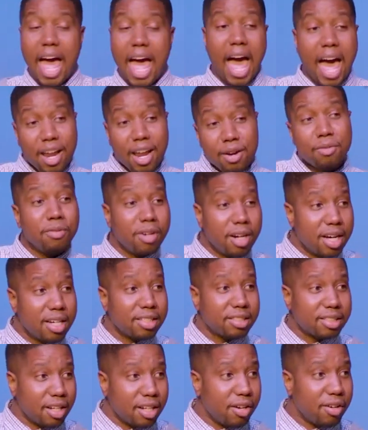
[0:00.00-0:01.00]
Adam
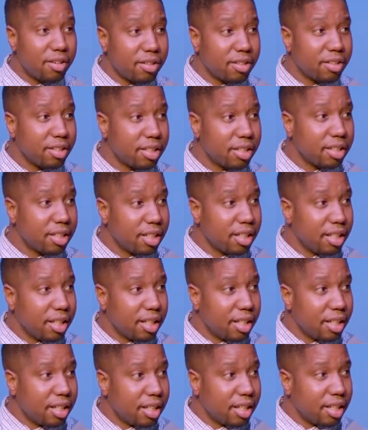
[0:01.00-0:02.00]
was, though.
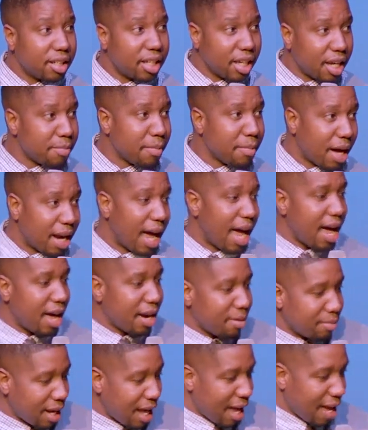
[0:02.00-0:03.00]
Think about it.
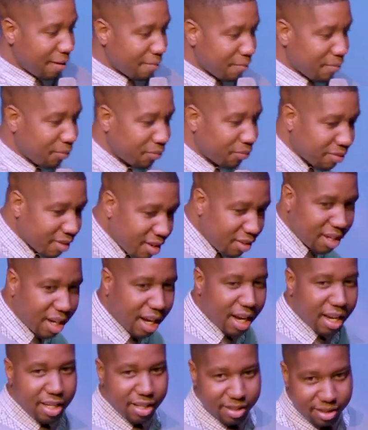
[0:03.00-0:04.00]
Adam, like,
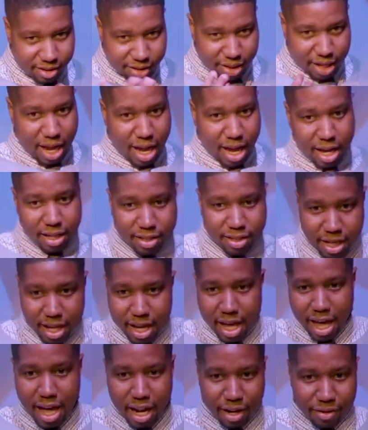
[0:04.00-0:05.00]
okay, next,
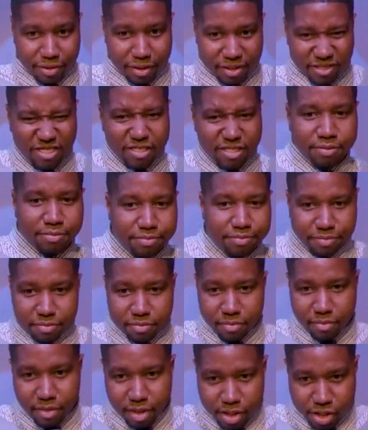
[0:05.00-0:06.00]
elephant,
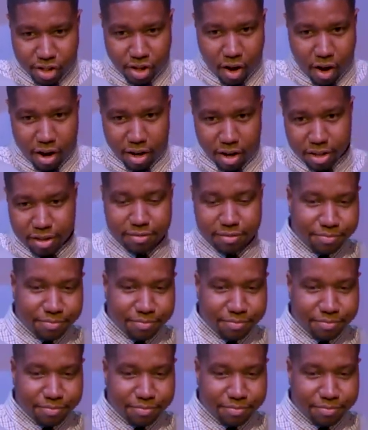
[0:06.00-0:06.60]
shark,